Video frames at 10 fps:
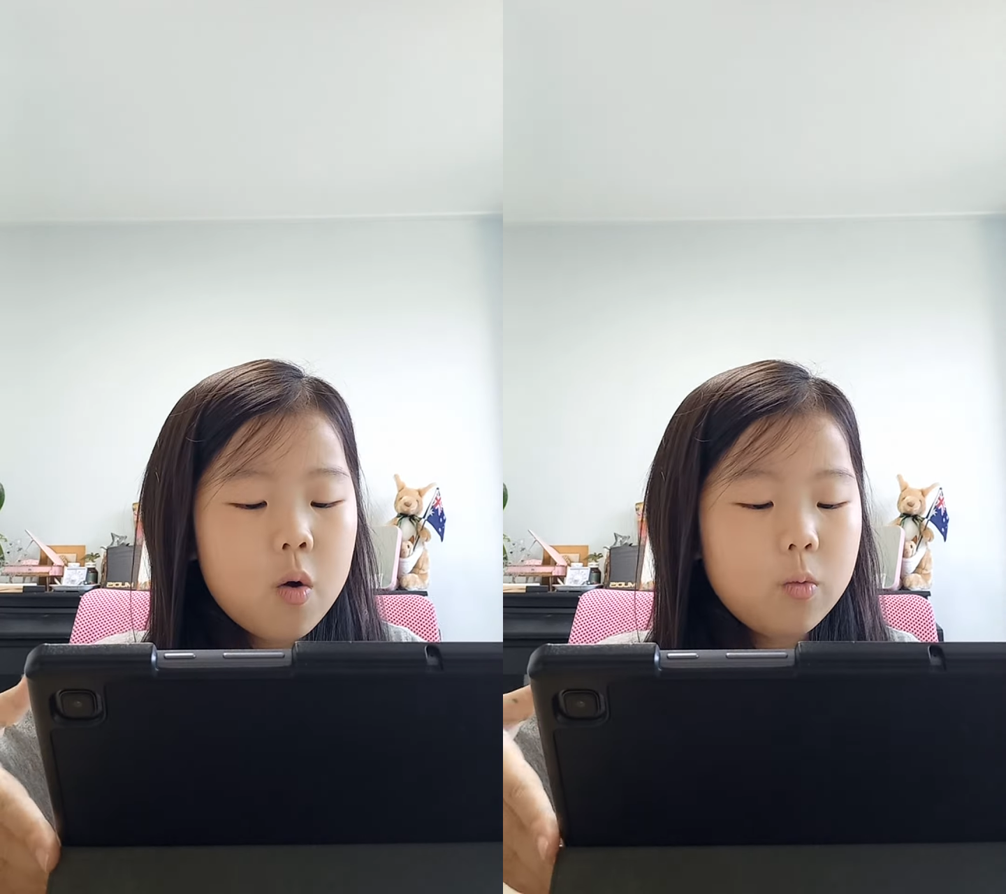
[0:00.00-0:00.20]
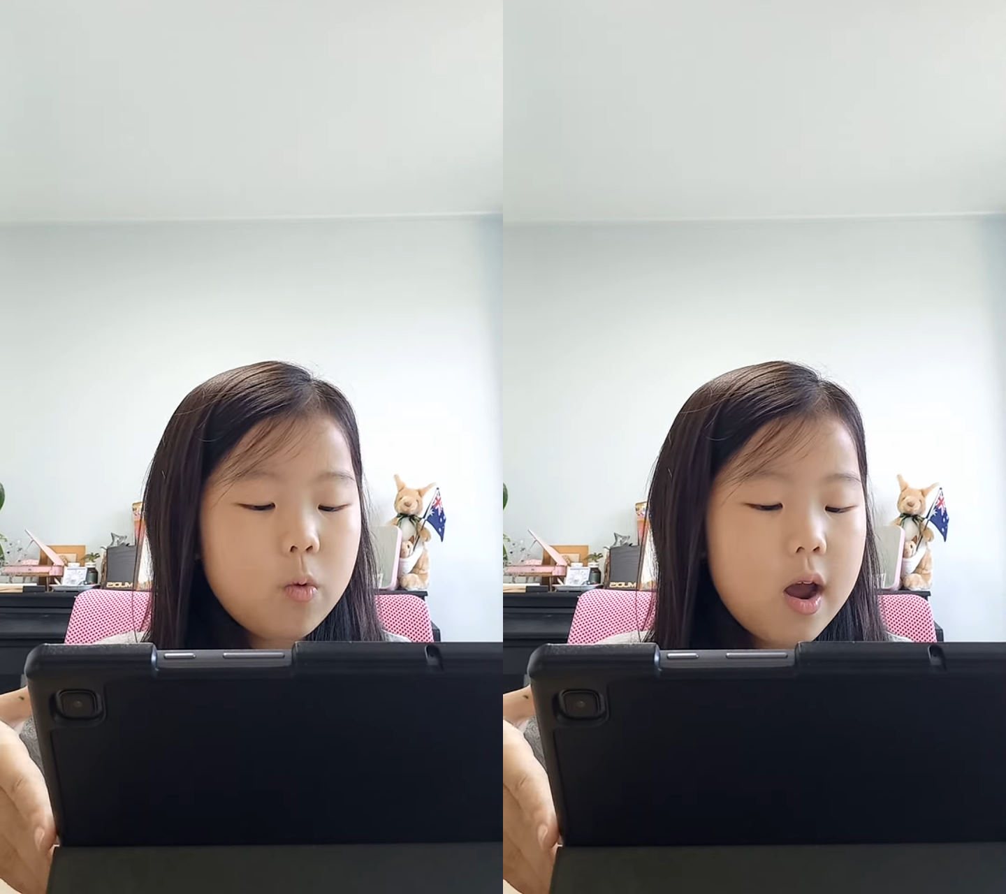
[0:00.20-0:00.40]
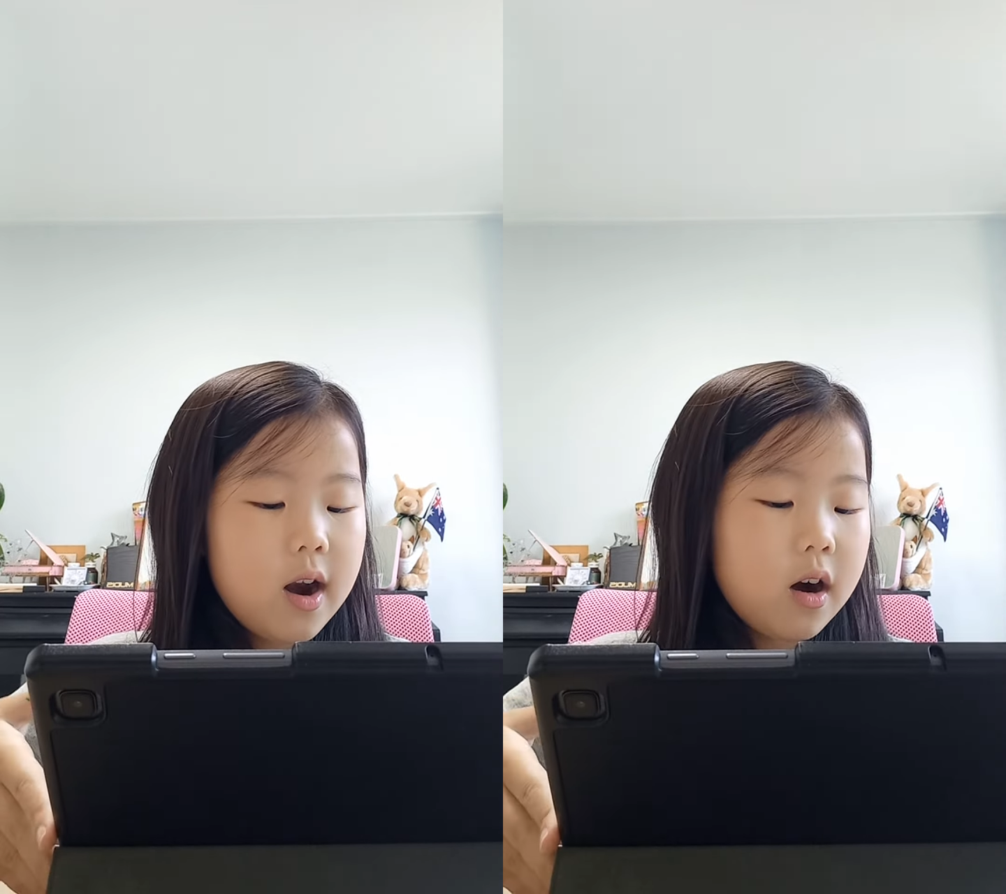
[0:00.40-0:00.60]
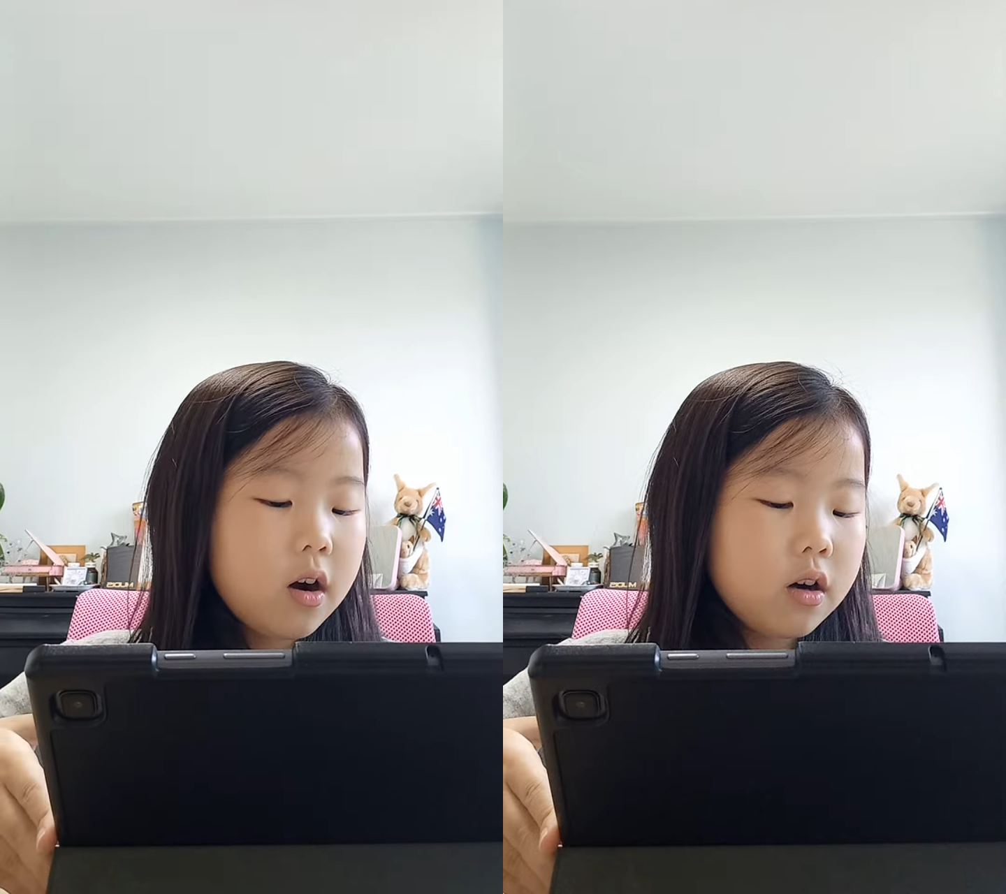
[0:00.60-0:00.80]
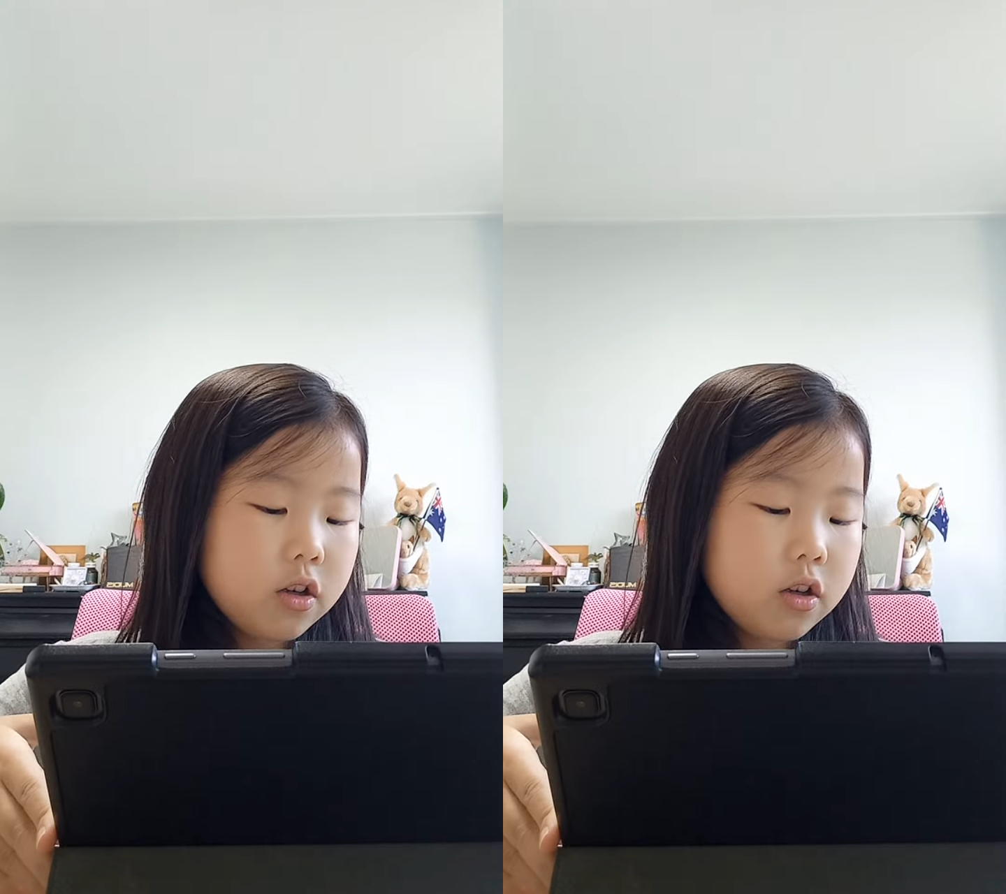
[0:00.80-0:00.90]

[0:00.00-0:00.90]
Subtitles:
Where?